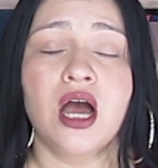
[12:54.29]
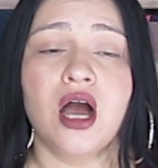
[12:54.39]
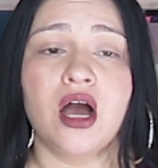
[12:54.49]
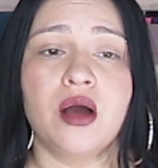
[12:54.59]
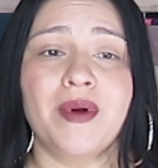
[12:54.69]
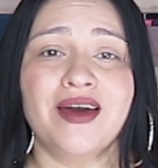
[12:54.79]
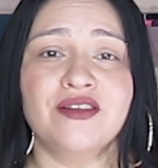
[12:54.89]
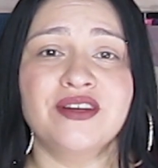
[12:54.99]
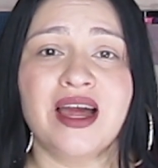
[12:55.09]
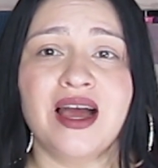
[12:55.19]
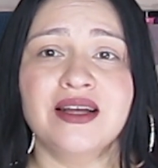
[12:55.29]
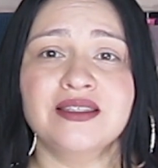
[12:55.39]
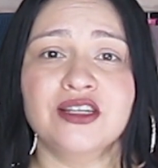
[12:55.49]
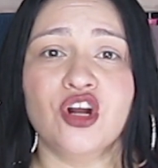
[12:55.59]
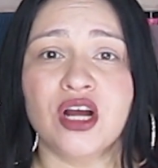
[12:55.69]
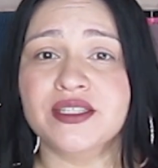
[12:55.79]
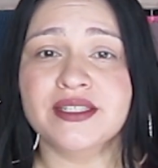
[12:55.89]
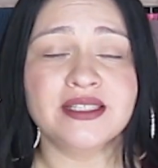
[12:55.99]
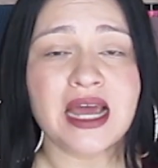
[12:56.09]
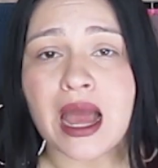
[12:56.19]
how to not
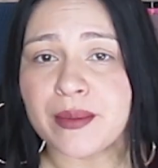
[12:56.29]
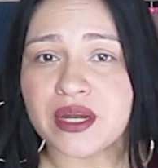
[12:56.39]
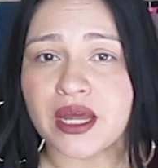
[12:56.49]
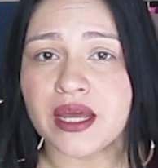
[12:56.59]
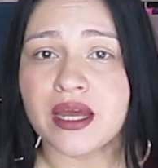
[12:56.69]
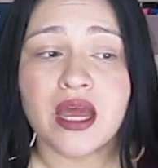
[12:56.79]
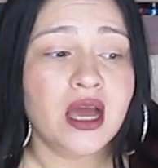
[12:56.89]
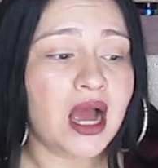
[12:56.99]
cross-contaminate,